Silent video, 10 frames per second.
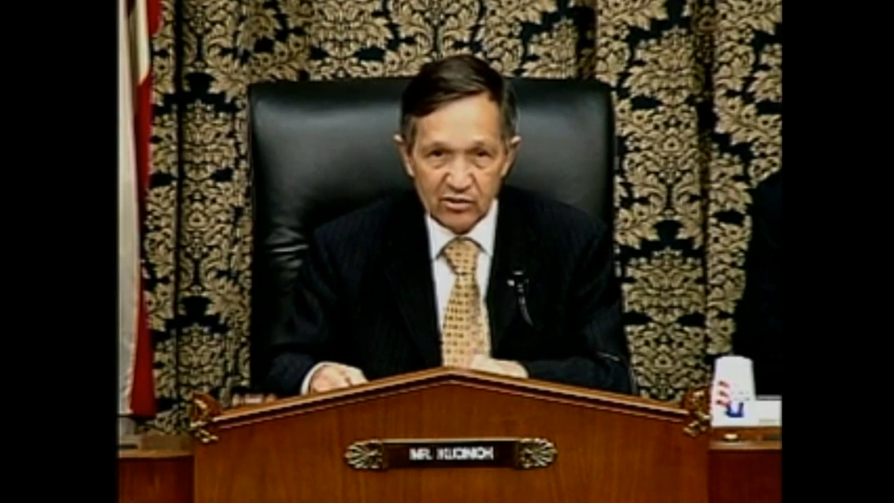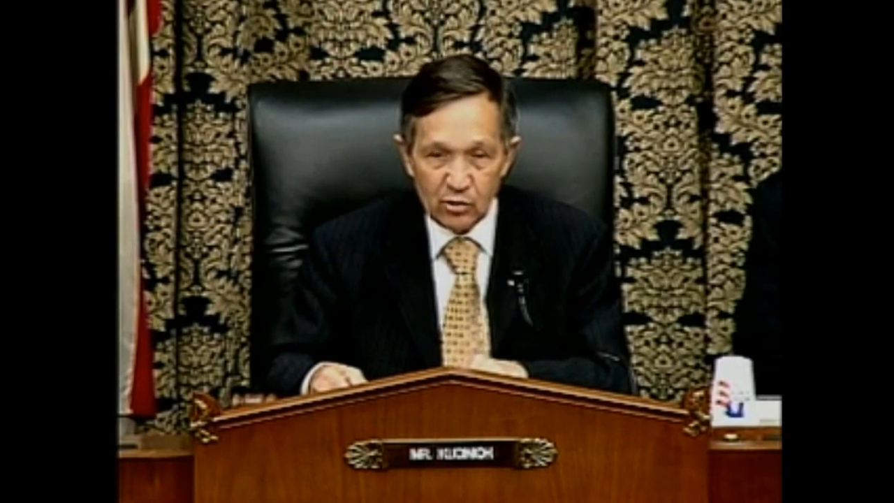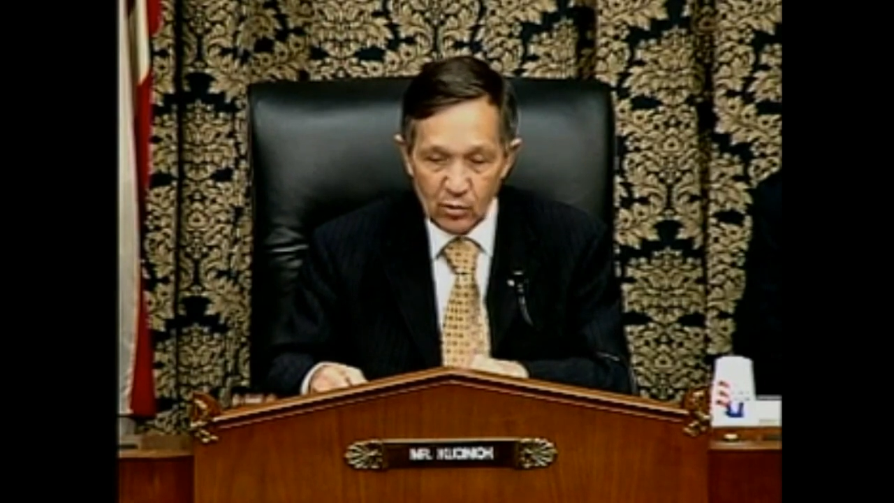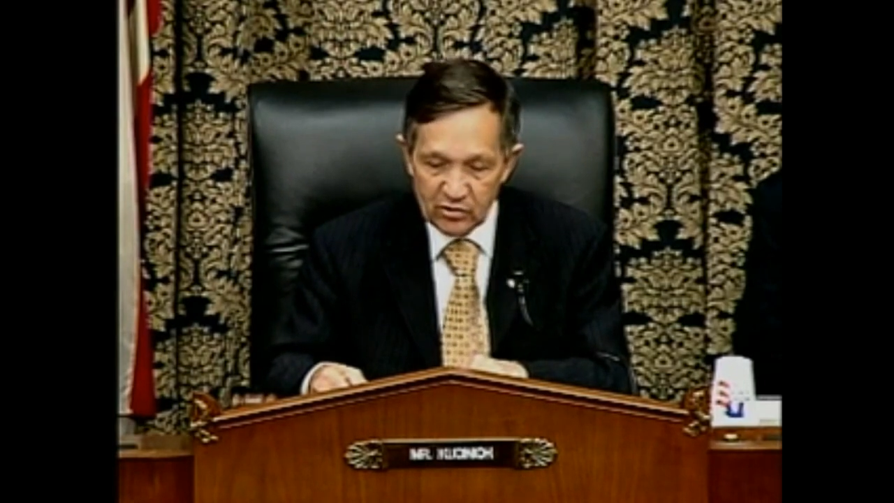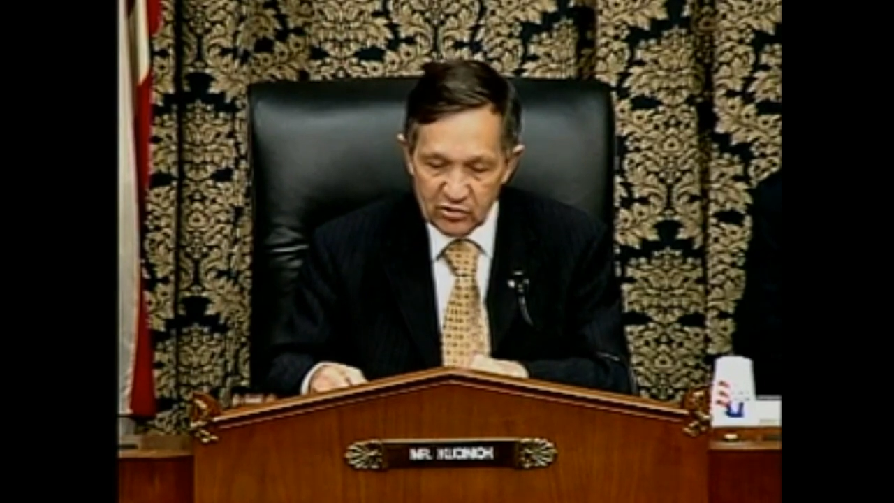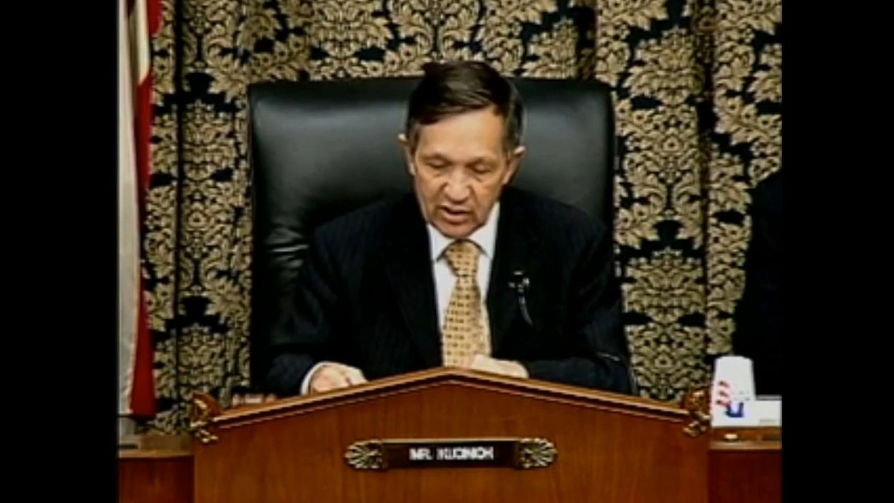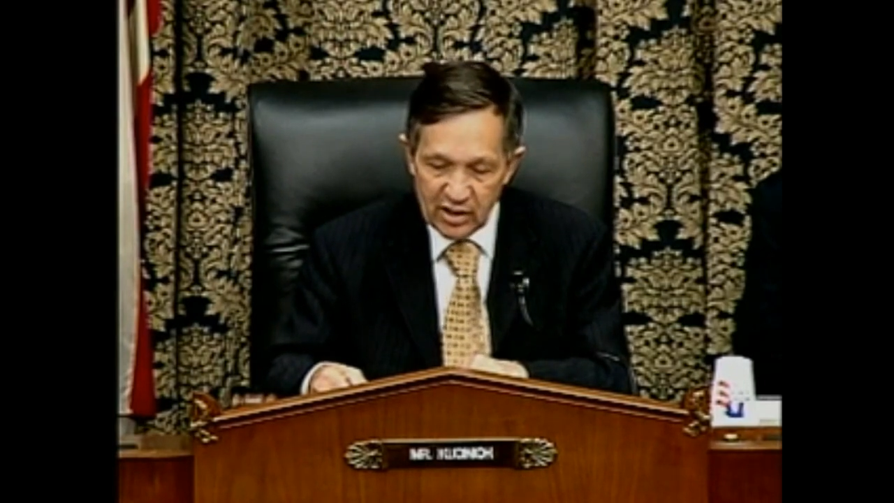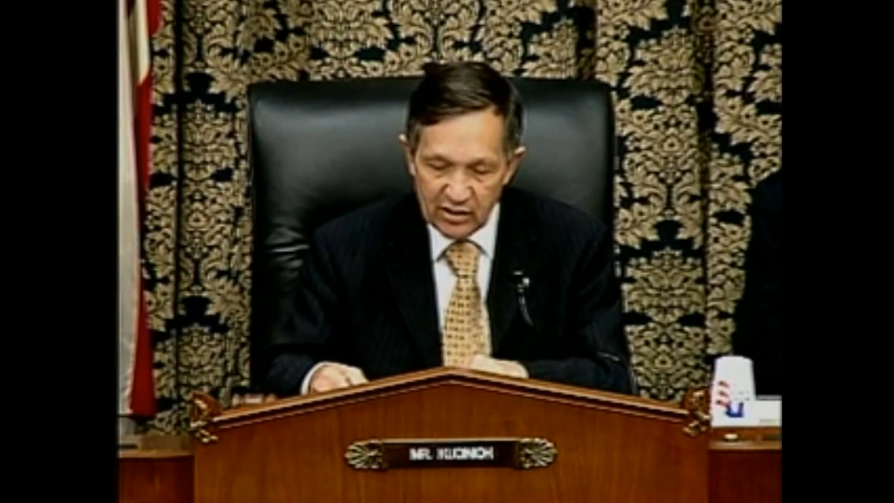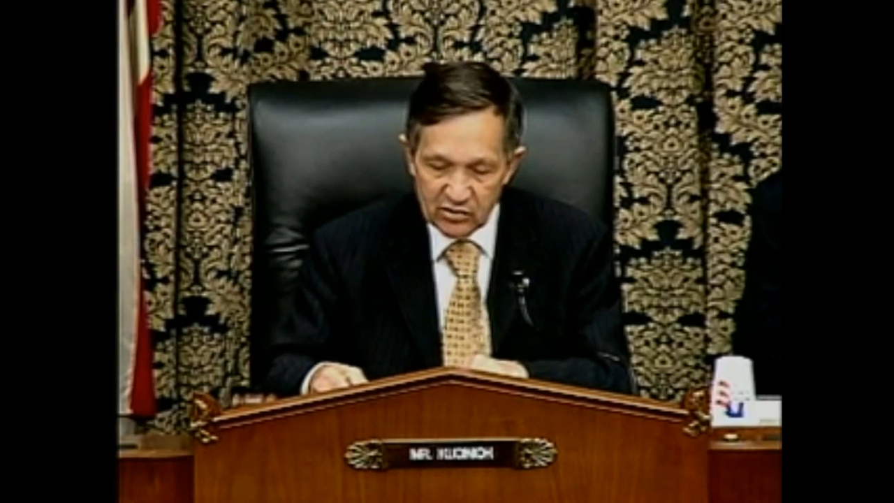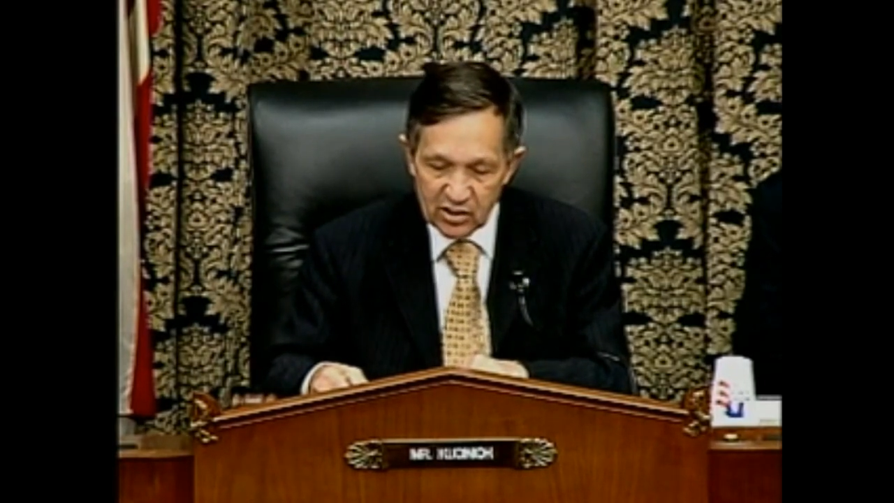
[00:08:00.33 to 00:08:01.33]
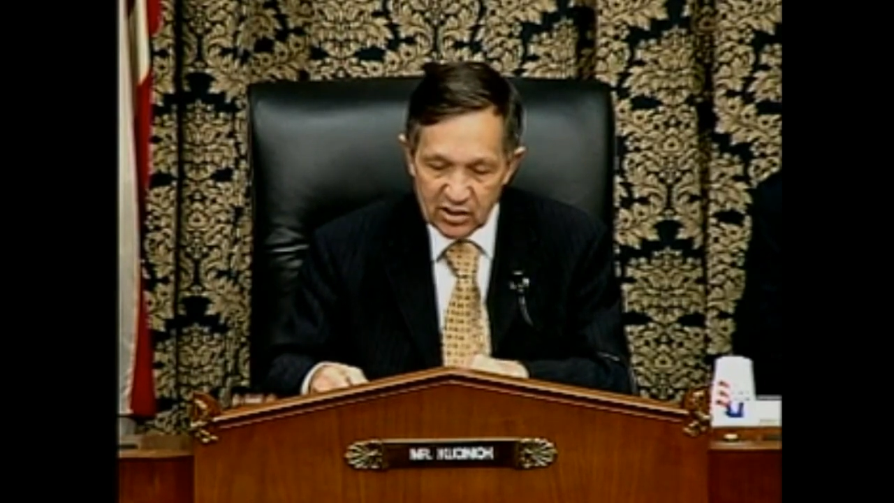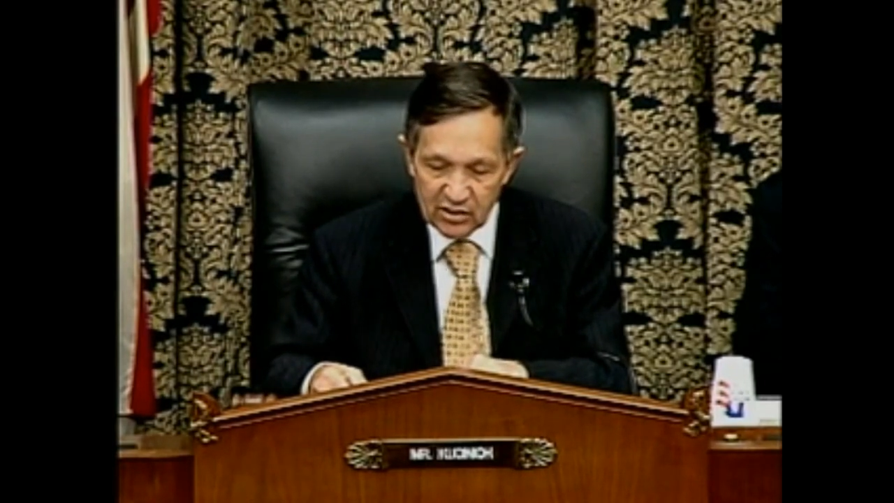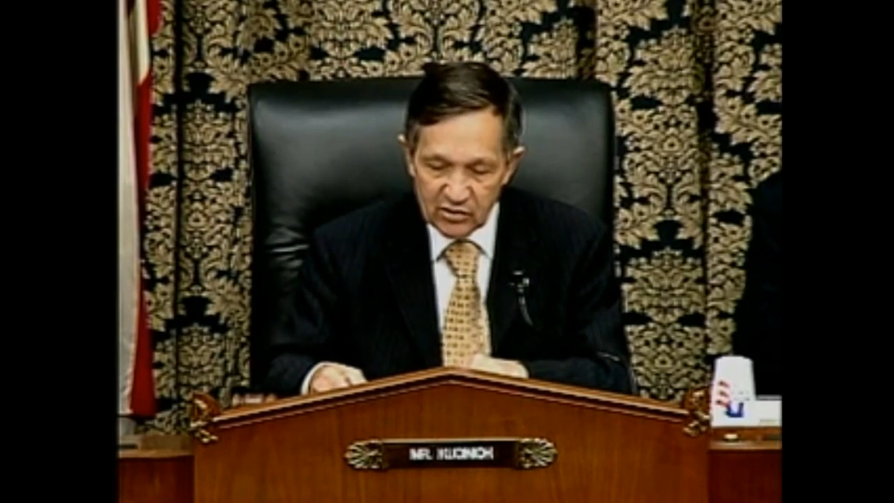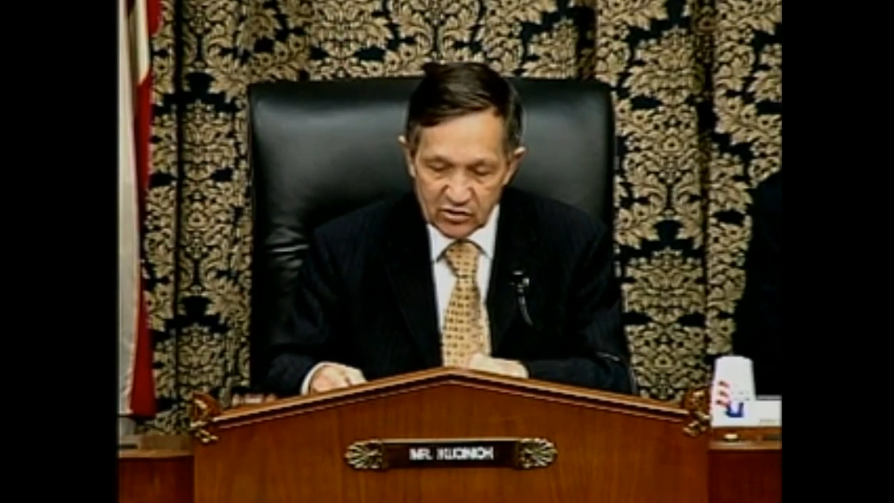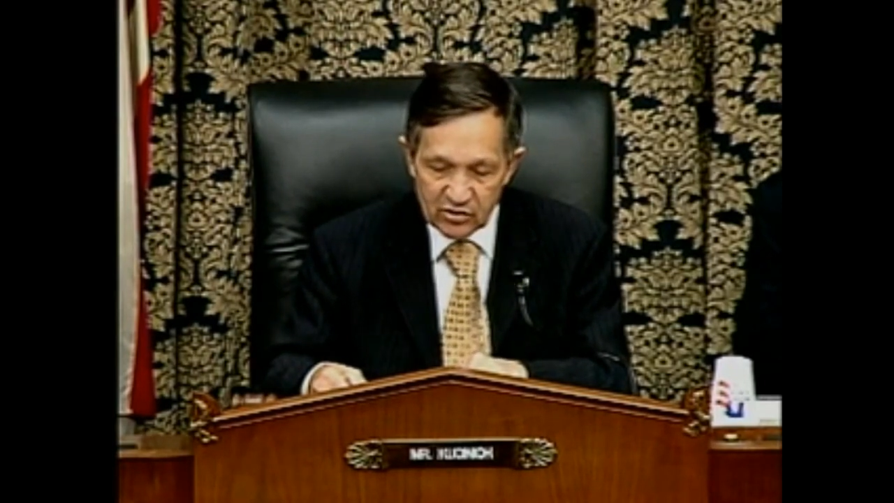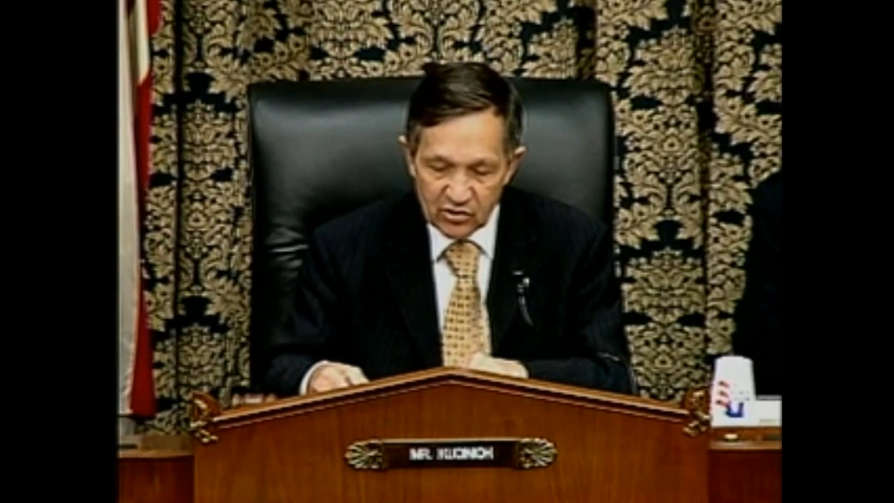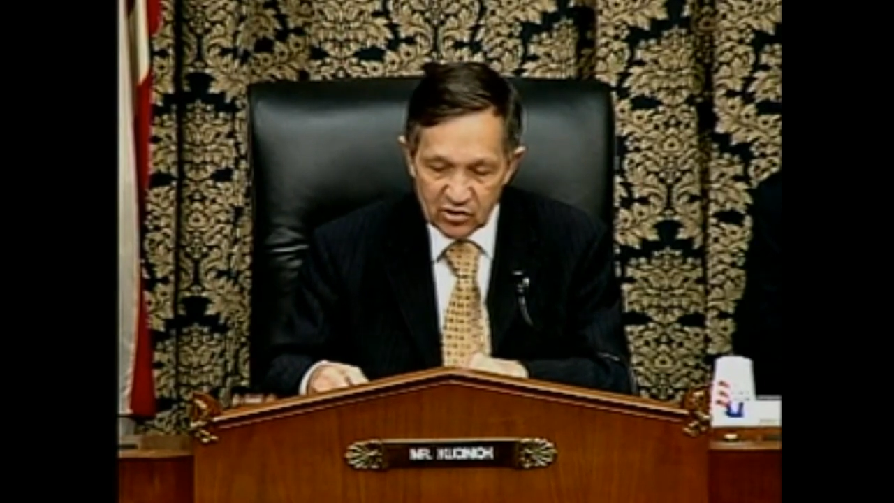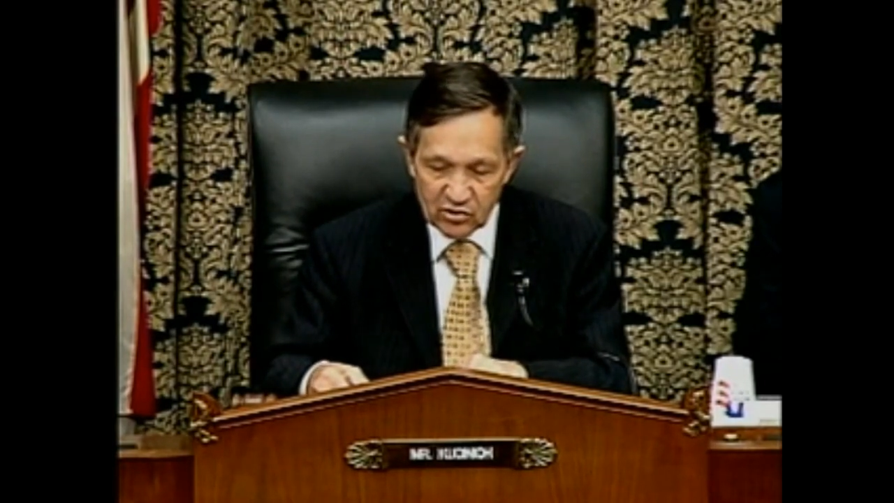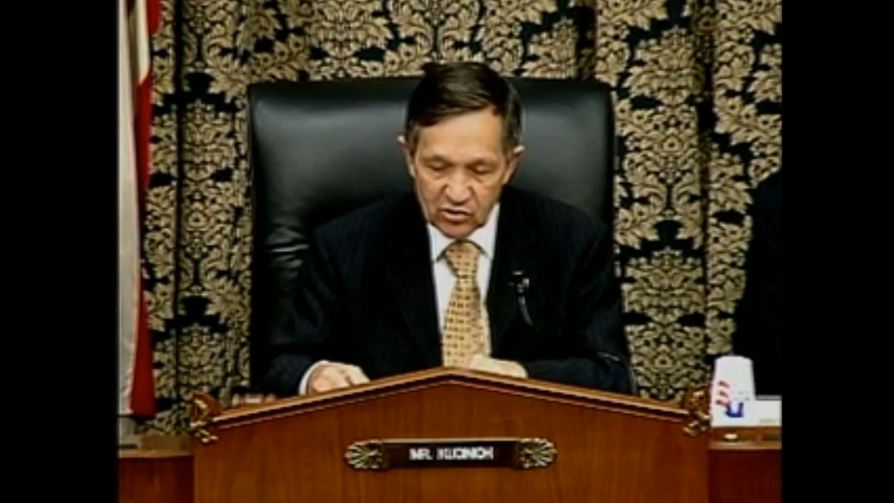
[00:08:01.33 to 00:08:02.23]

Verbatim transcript: USDA's decision